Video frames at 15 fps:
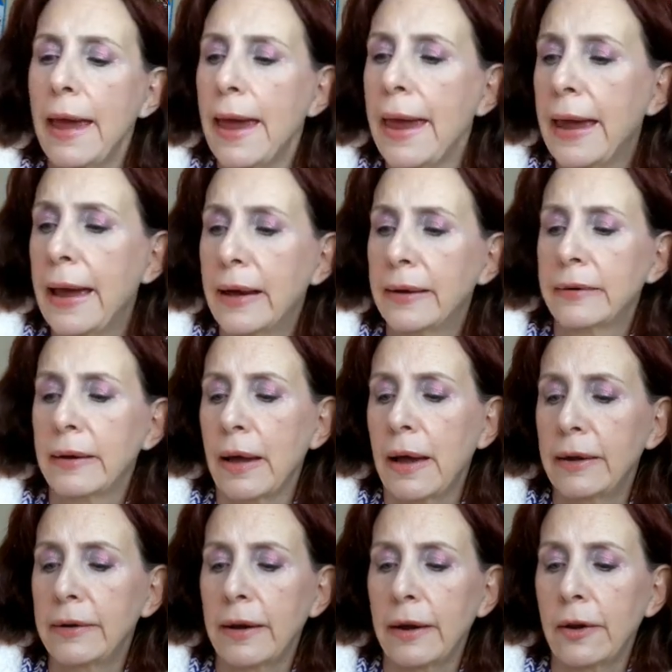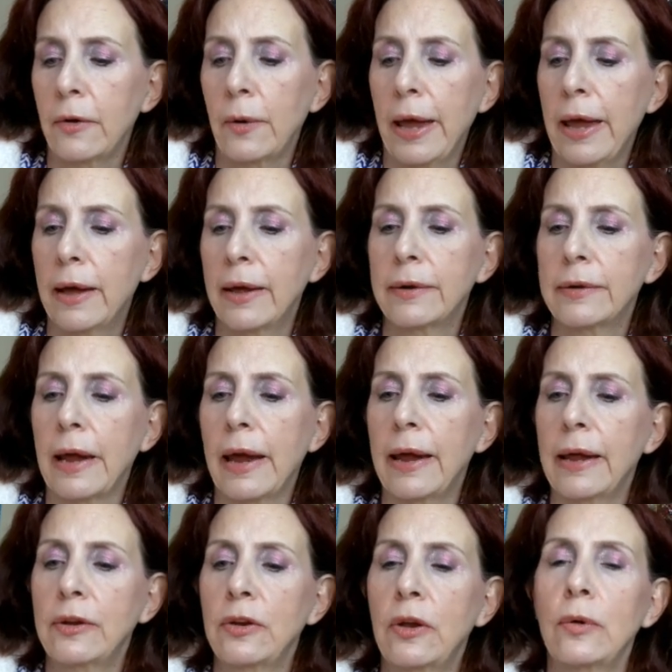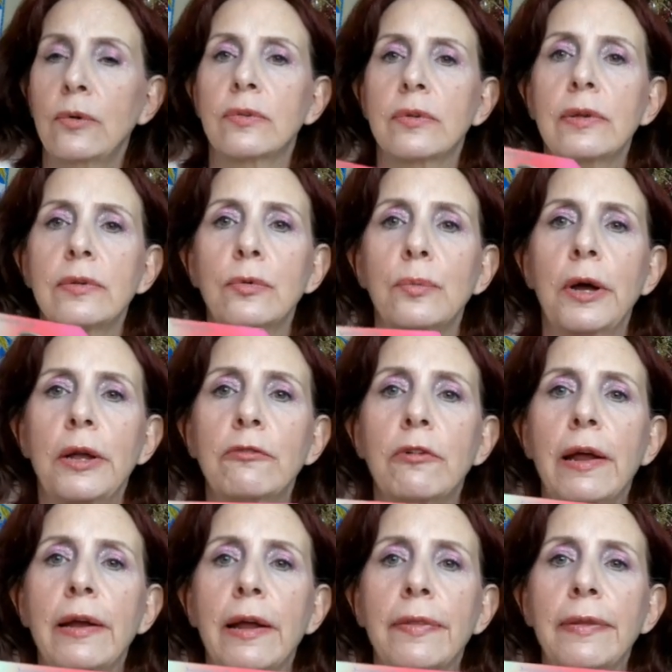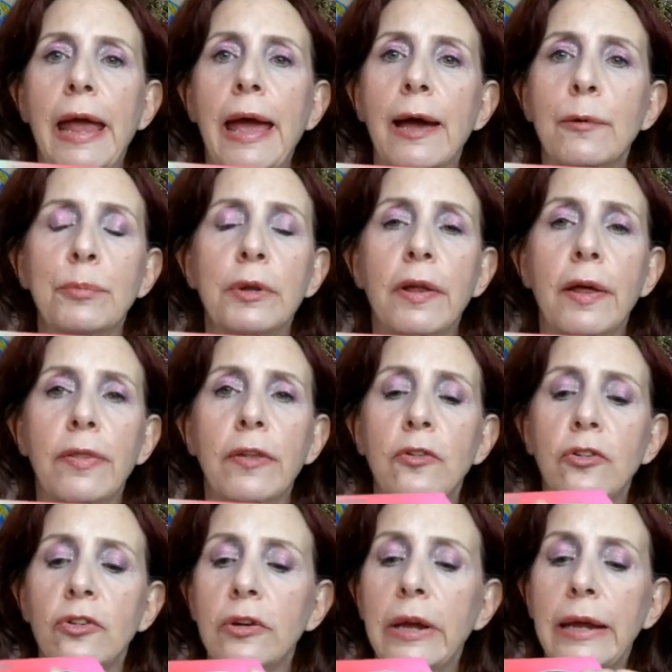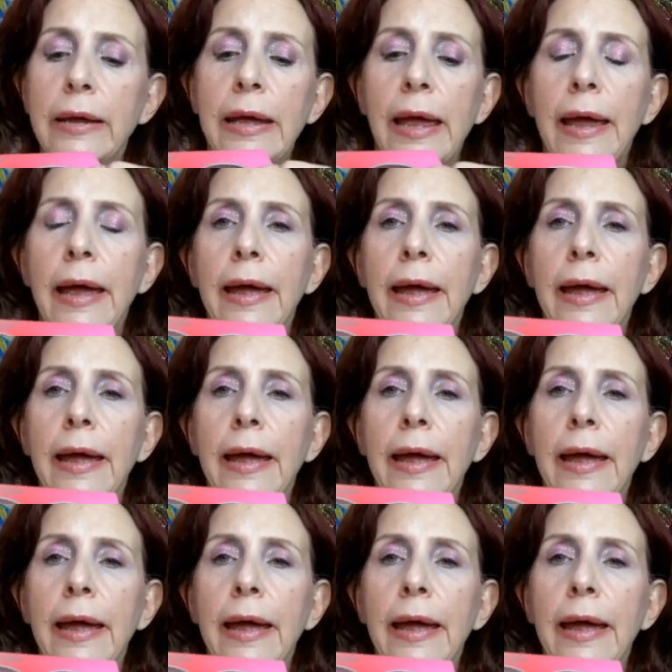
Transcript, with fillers: And I did go ahead and use this one right on the apple of the cheek,